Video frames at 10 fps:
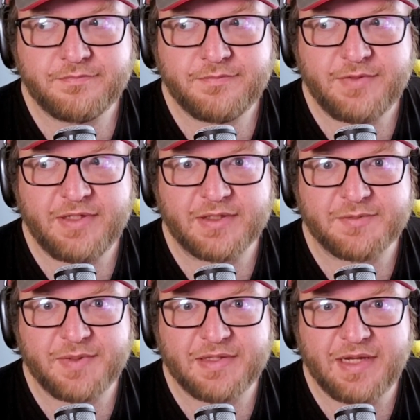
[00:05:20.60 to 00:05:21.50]
Didn't
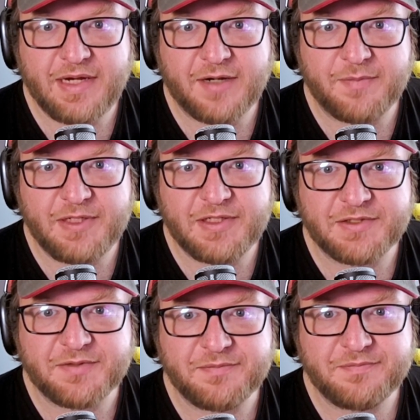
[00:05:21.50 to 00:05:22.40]
expect that out of me, did
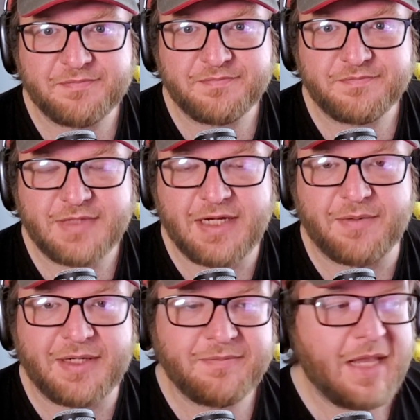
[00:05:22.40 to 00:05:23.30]
you?
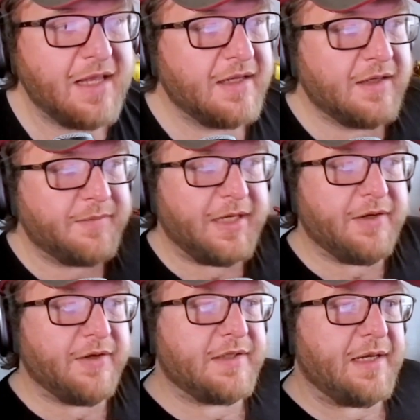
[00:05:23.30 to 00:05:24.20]
Anyway, be
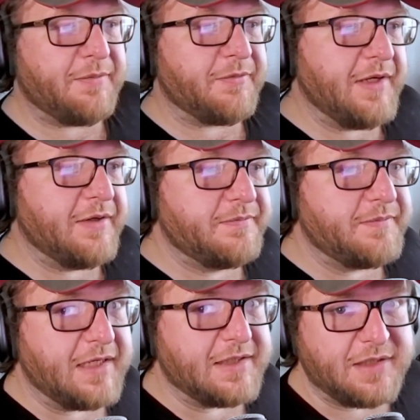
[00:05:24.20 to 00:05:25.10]
good. Keep it real.
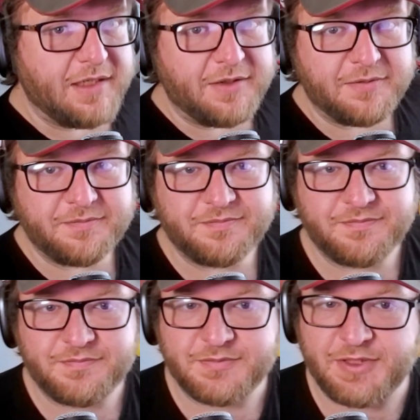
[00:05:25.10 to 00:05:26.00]
Catch you later.
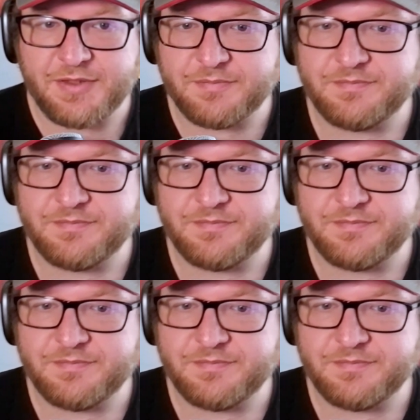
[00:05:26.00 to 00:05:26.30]
See you.